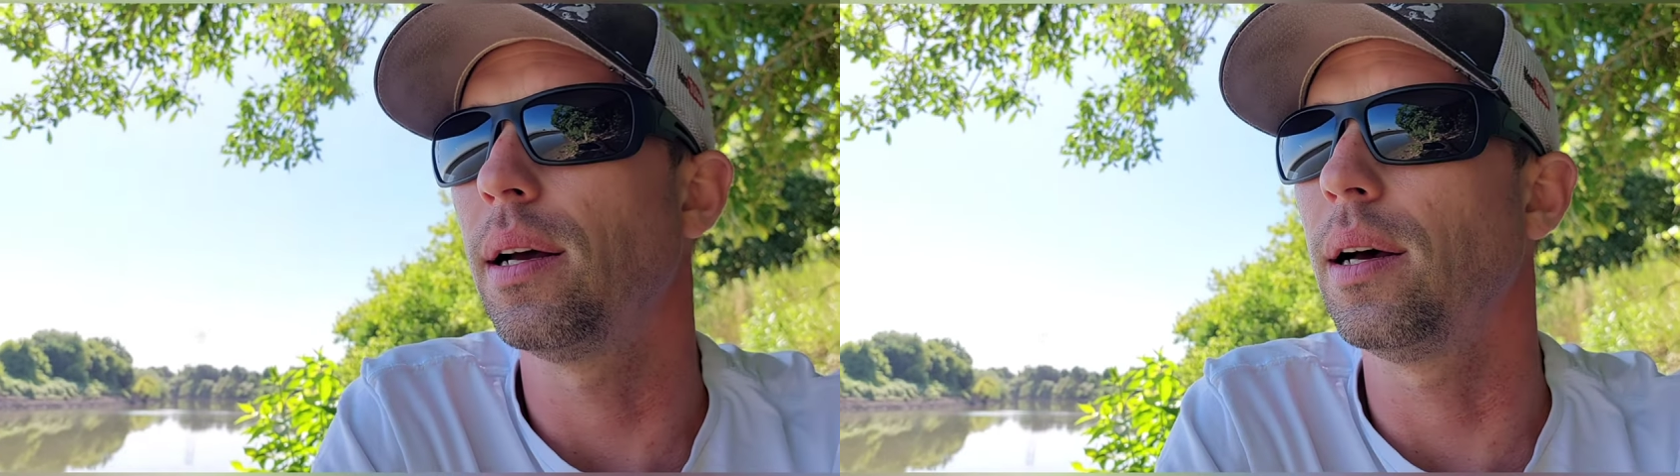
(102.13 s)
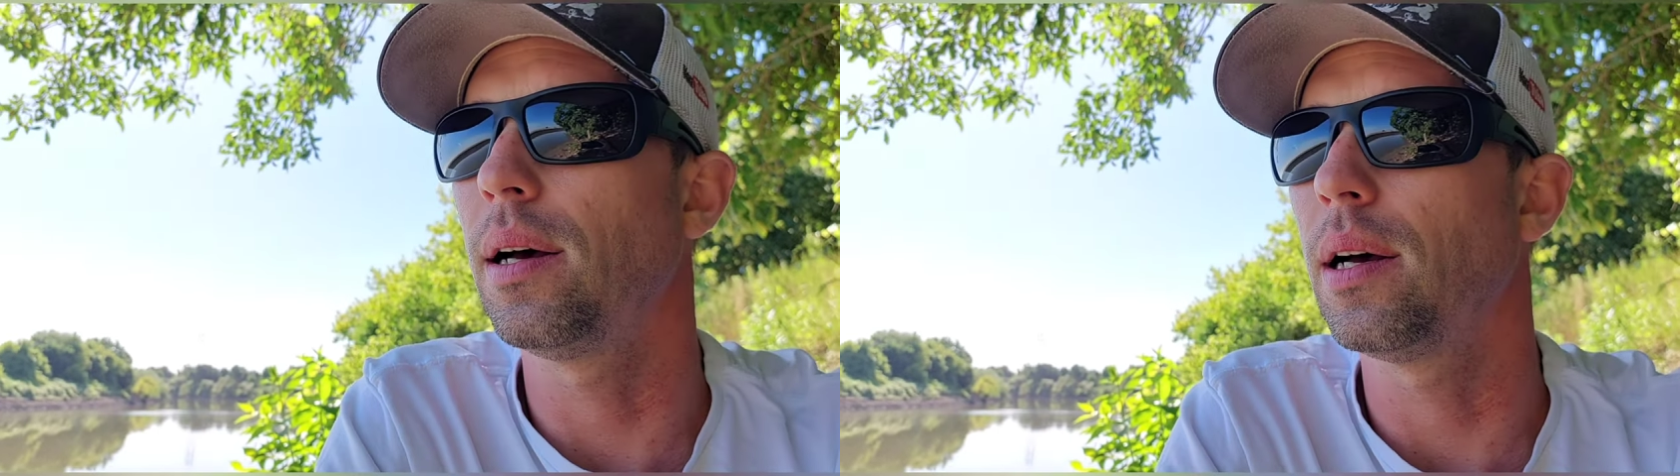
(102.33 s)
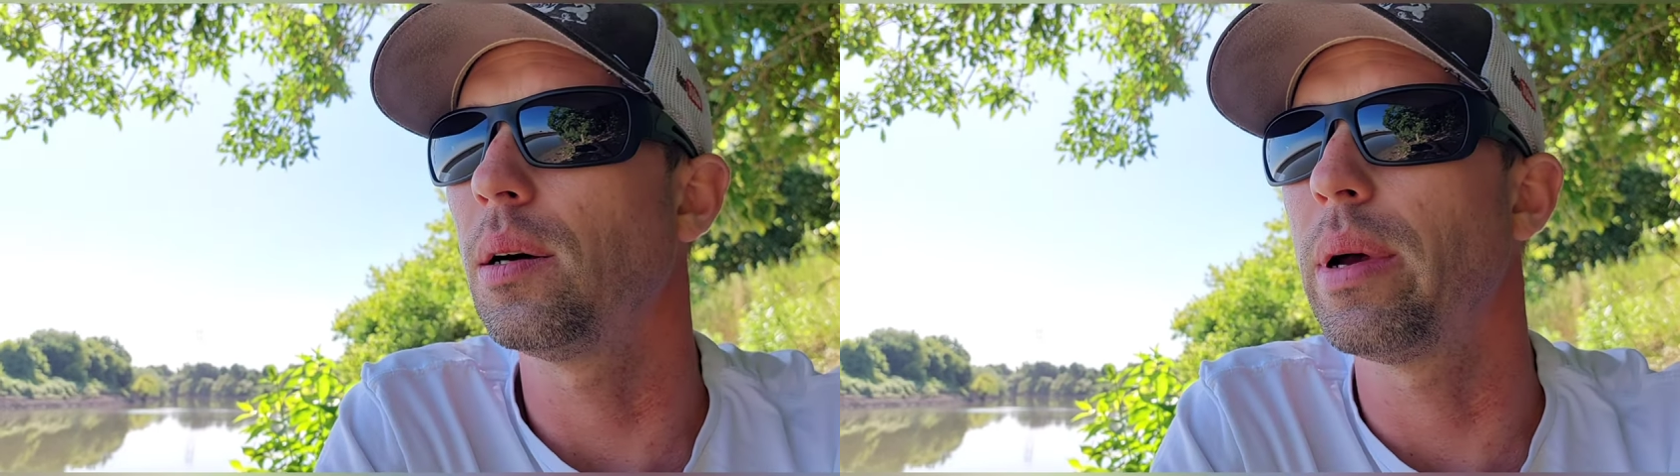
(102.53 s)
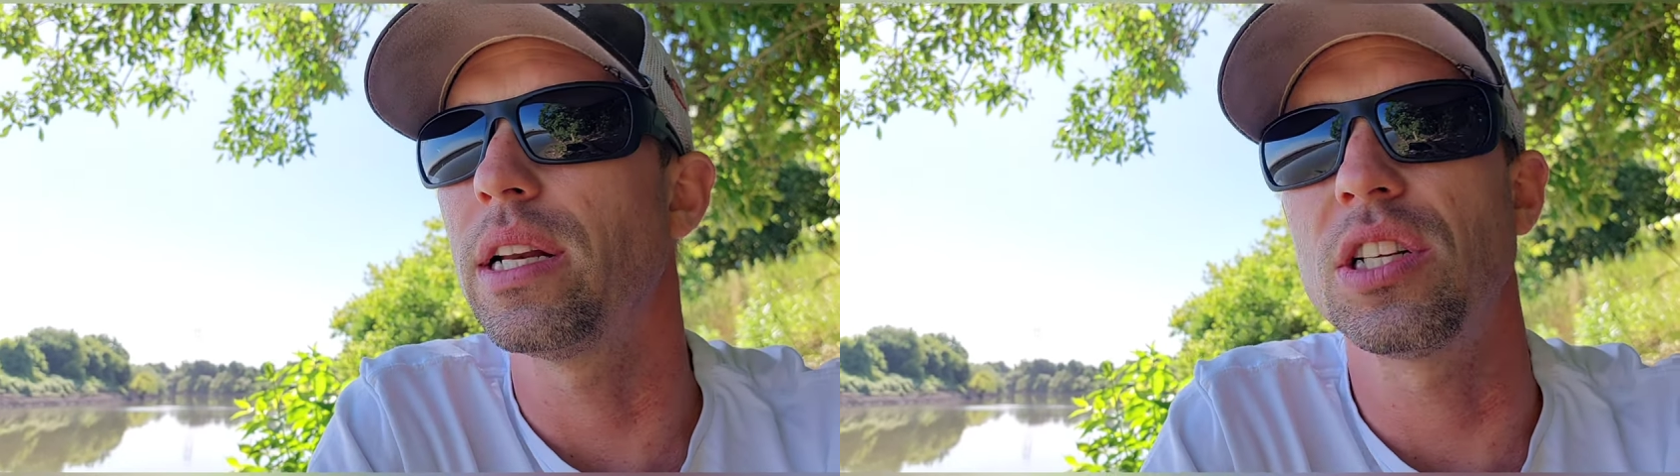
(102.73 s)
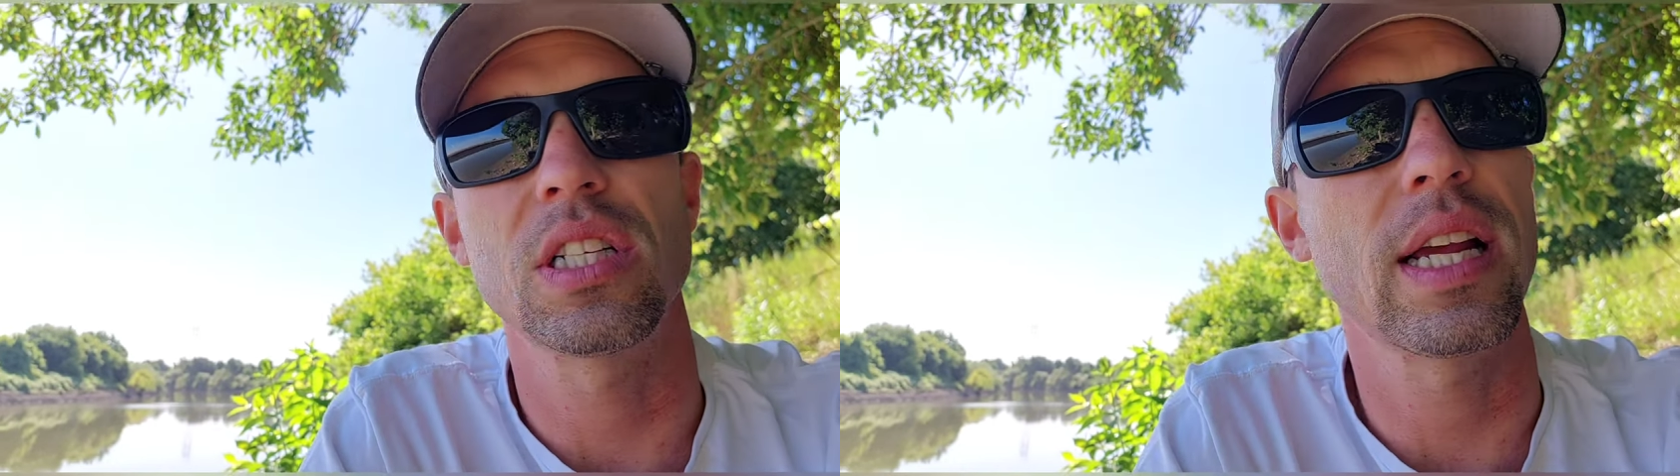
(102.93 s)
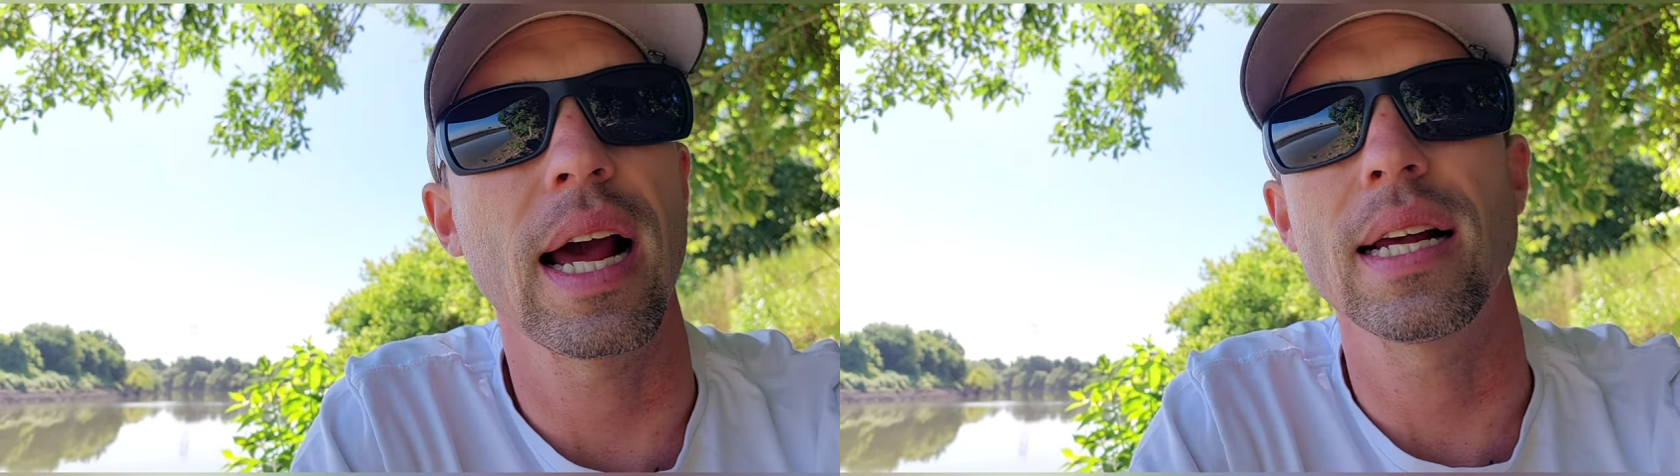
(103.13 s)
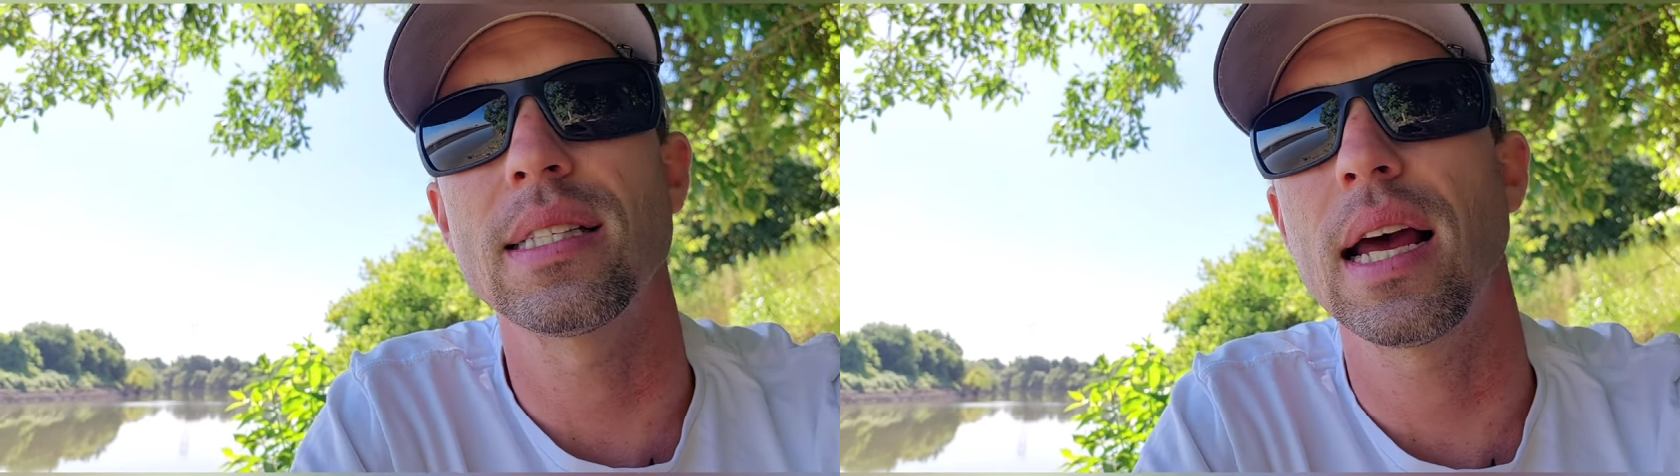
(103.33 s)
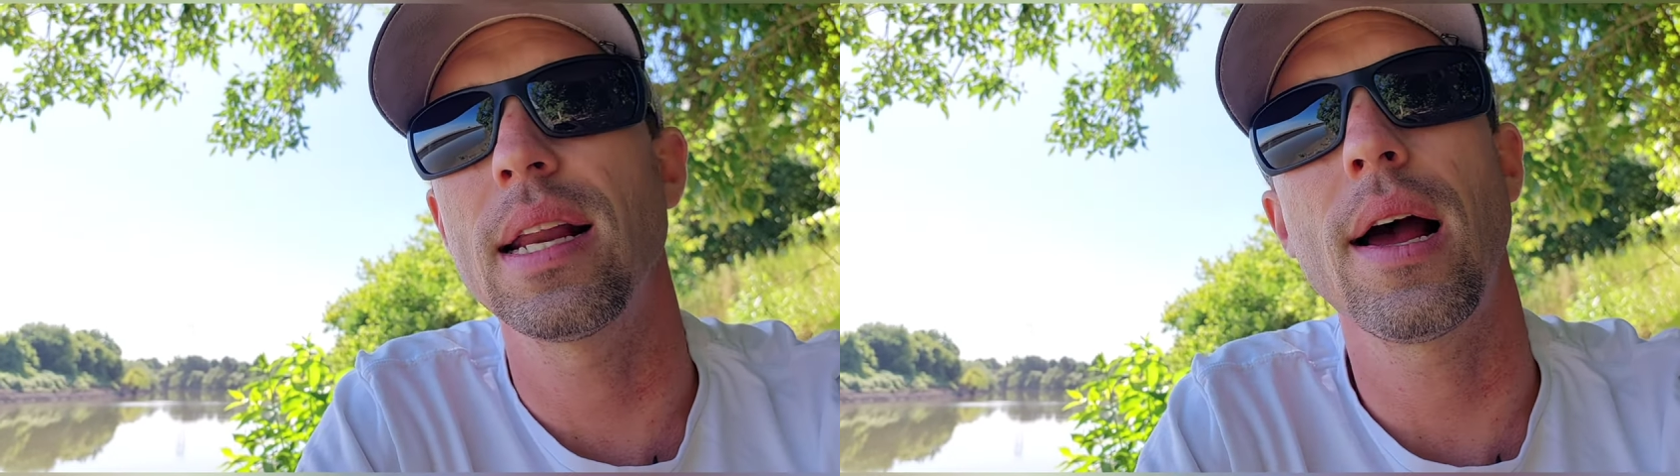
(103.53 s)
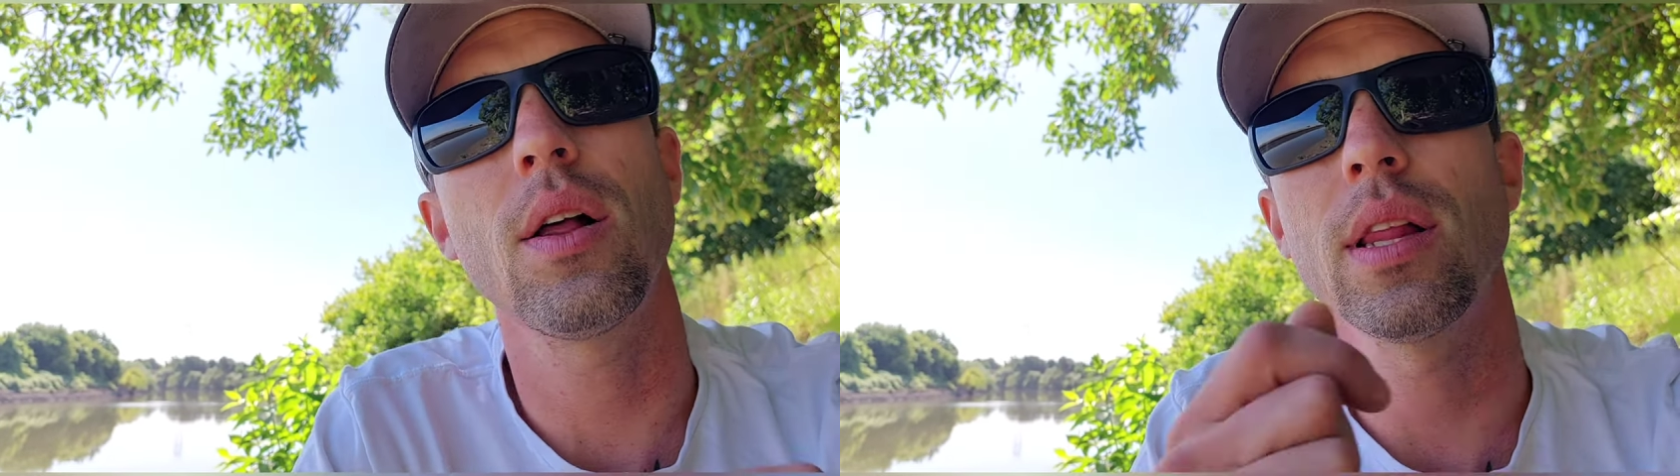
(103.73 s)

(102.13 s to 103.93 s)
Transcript: um, and just cast that out,